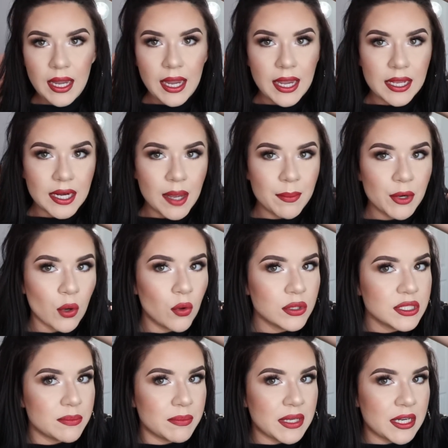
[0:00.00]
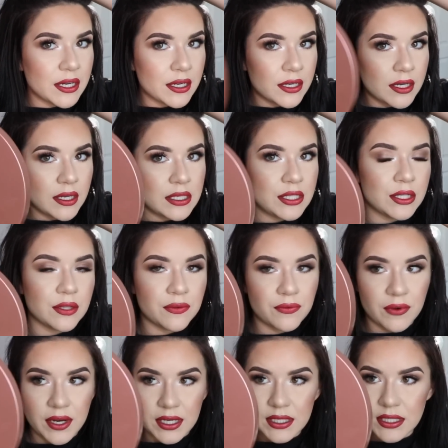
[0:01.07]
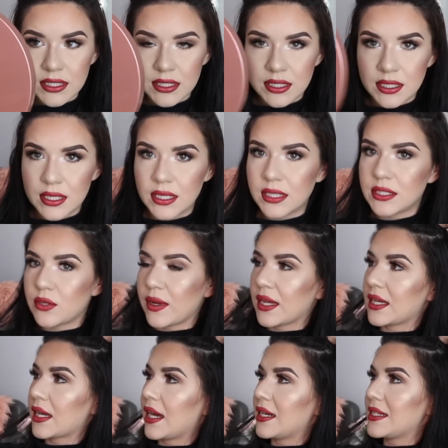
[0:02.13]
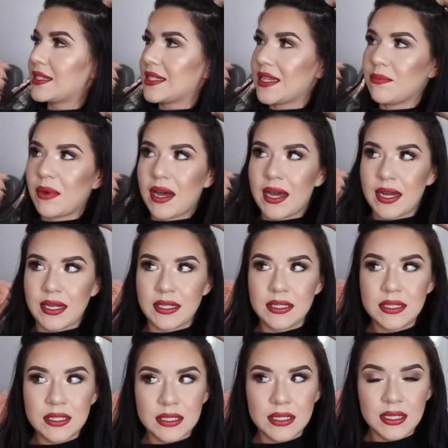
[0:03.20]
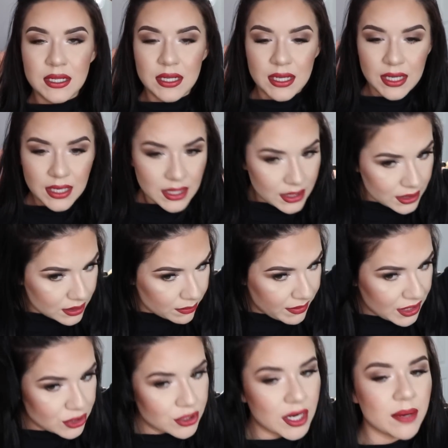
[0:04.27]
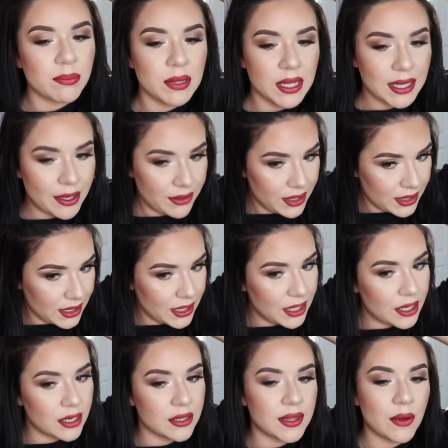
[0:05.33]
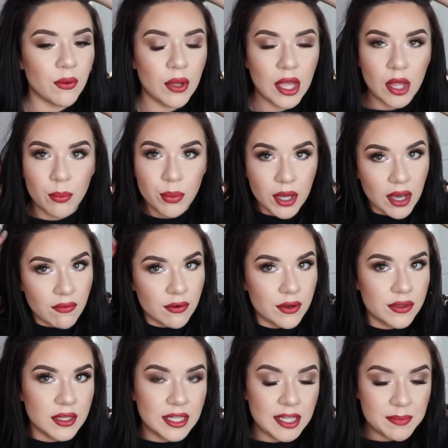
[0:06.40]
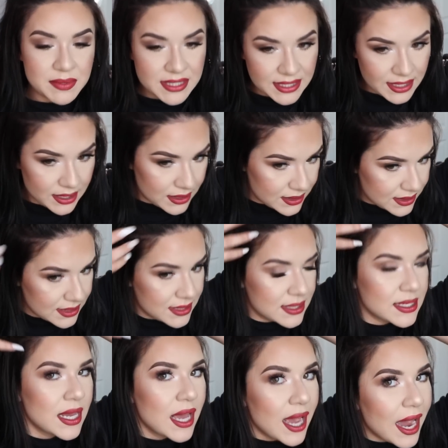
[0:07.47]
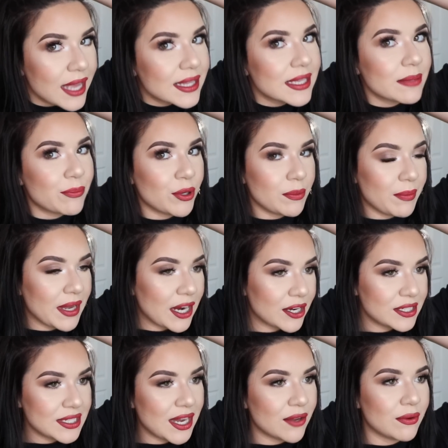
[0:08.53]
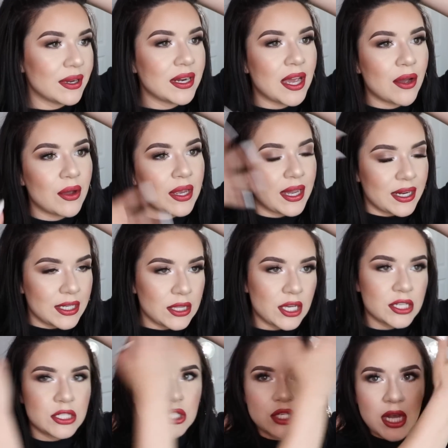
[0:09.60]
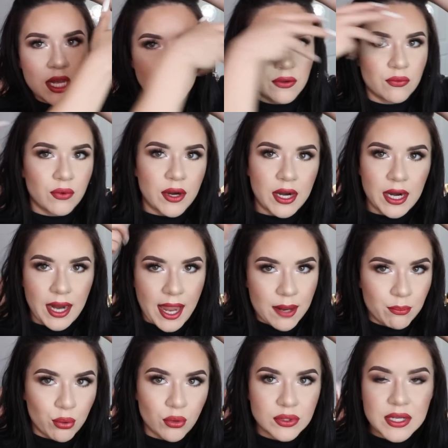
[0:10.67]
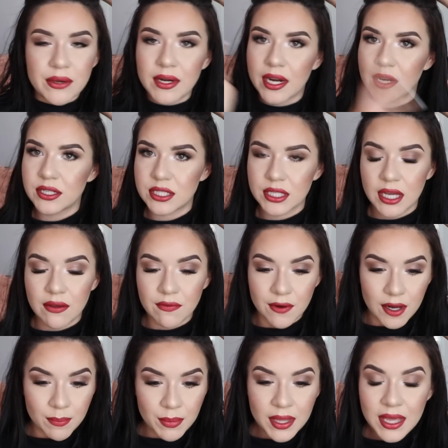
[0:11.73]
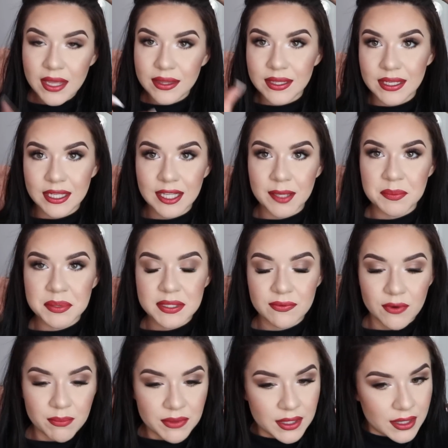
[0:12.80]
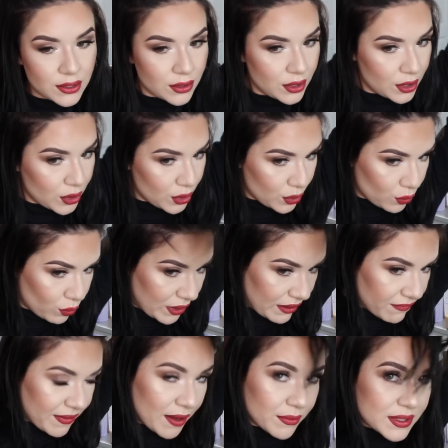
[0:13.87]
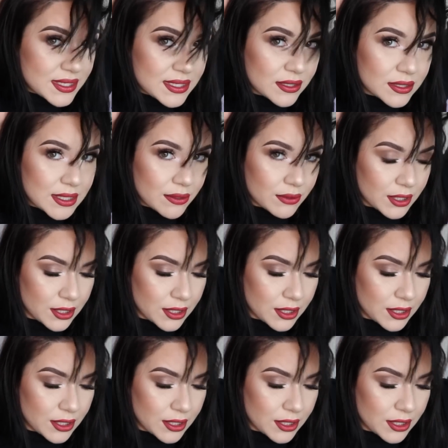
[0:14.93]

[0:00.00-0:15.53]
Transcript: And I'm going to hold a mirror to the front so I can kind of see behind and make sure I pluck out any hair that will help cover the clips again. Since I like put my hair down right now, I kind of lost track of where I had pulled out hair to cover up the clips from the weft that was still down